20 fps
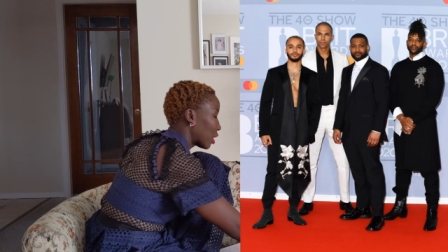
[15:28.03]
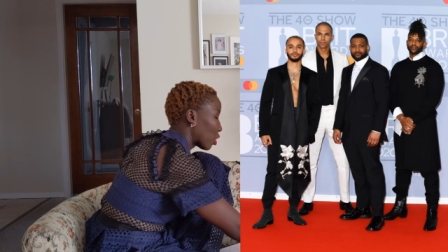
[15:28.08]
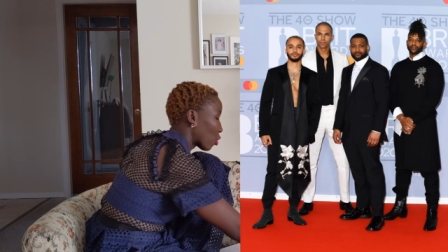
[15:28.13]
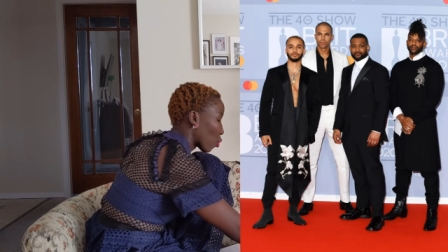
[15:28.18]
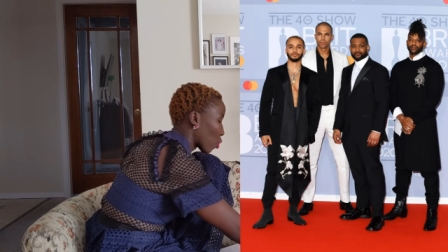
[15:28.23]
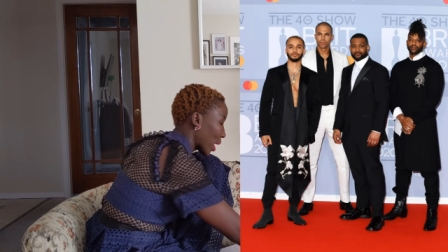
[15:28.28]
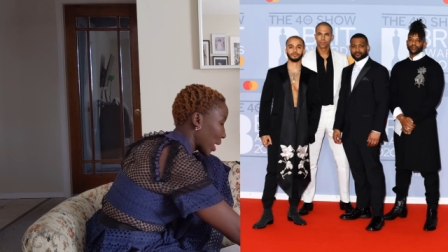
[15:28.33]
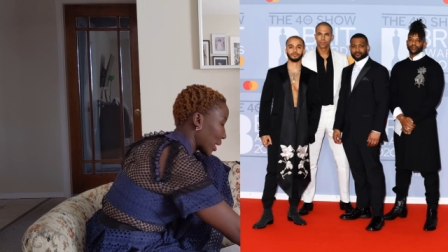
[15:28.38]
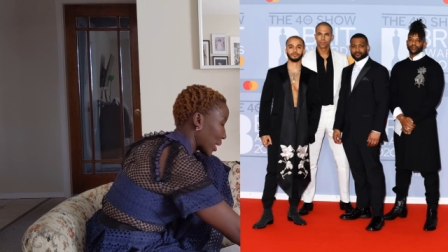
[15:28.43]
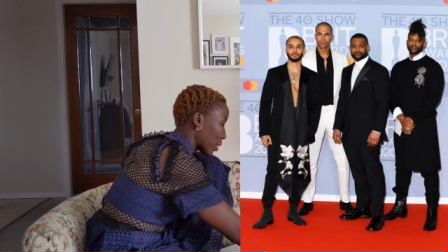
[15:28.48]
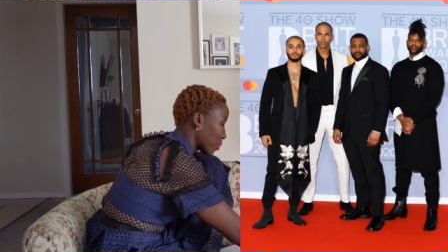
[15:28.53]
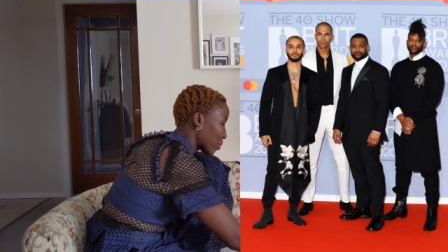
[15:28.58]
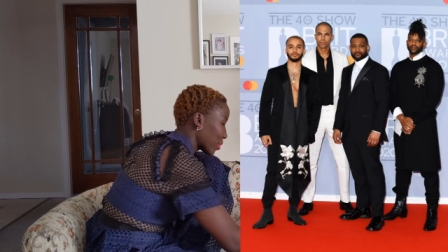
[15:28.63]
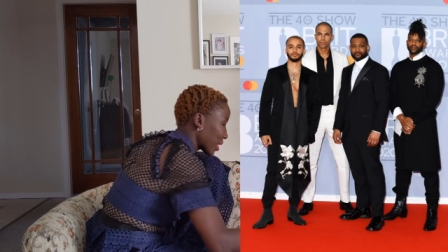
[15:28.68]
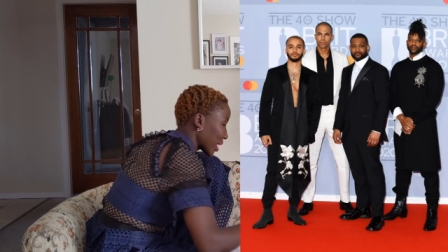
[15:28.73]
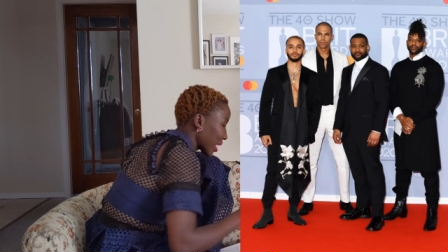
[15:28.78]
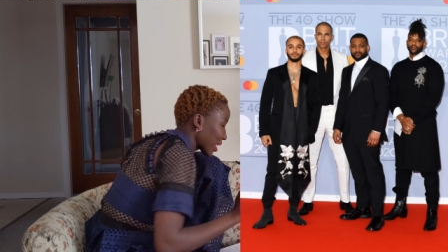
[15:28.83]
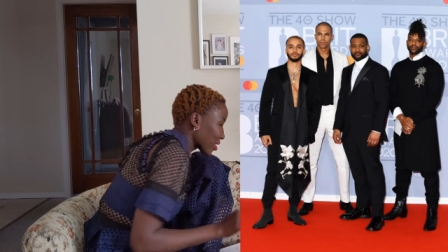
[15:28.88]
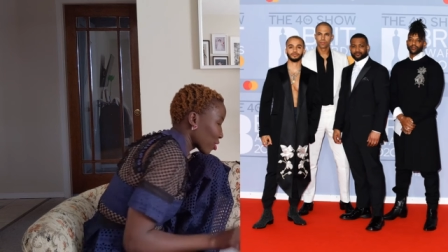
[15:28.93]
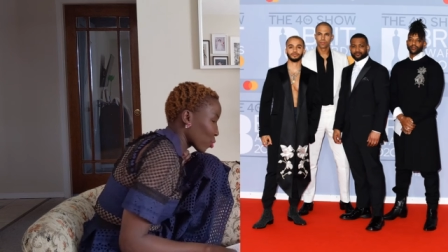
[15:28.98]
Right up
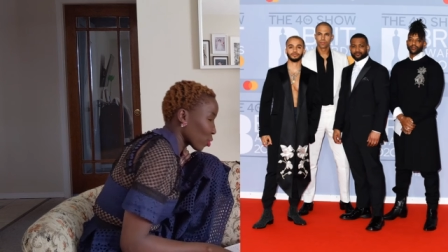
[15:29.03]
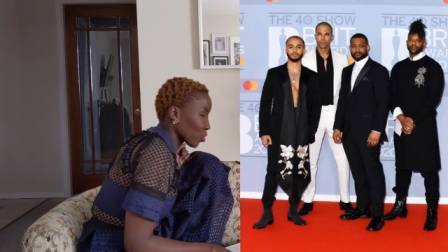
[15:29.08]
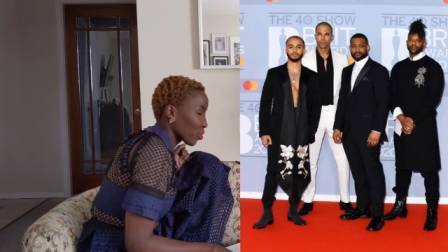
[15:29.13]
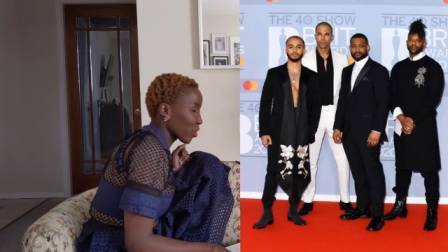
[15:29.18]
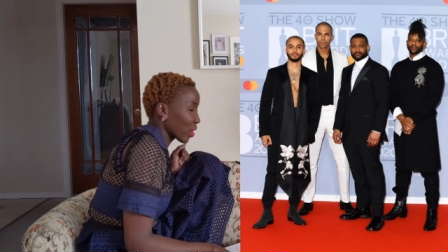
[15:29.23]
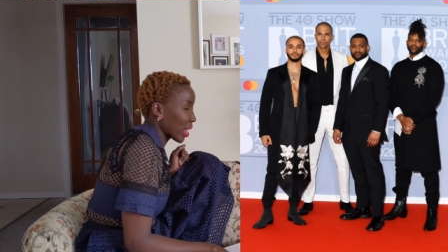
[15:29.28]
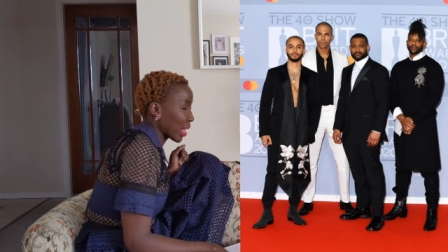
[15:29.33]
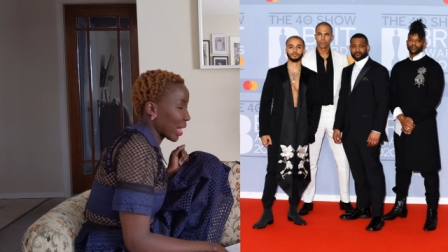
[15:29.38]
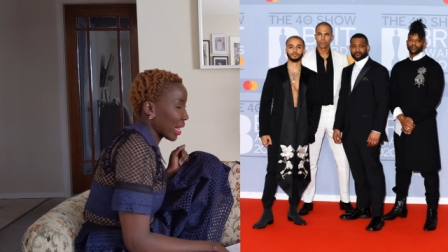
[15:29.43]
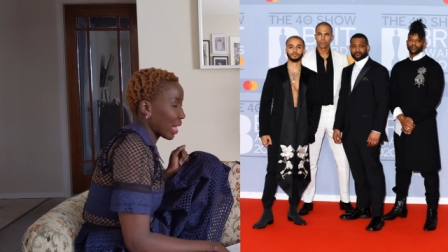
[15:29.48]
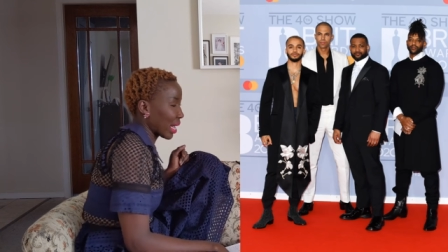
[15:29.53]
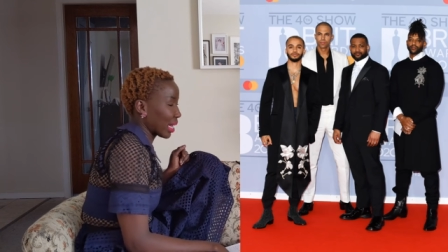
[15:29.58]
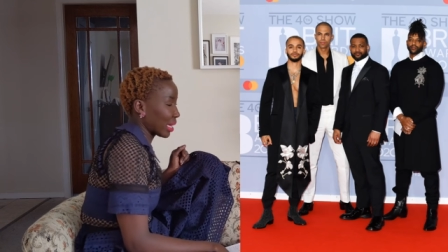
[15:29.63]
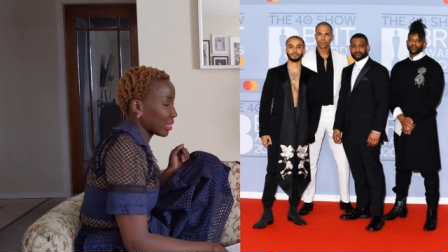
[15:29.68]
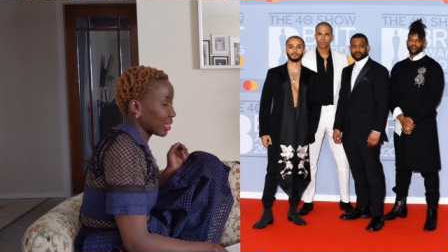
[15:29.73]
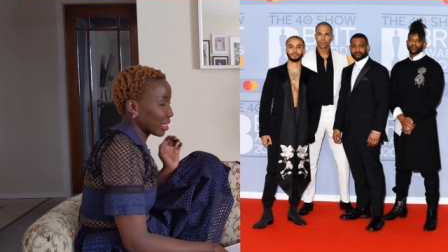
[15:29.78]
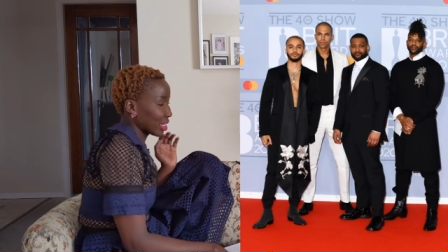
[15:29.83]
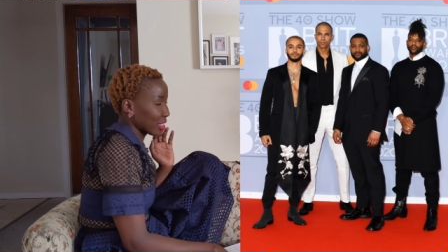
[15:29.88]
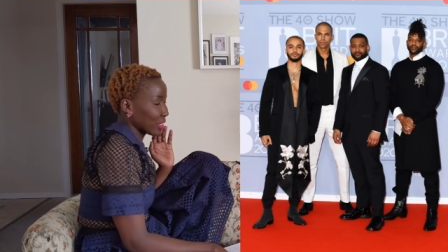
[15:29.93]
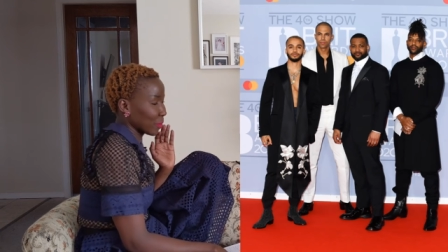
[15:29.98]
next, we've
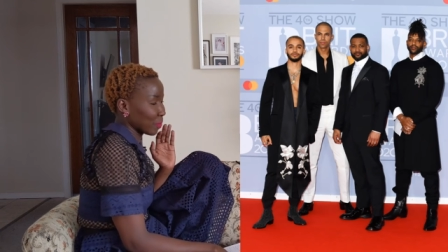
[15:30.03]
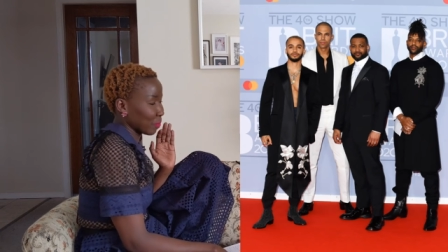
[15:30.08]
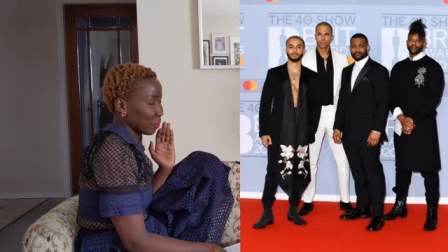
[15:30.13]
got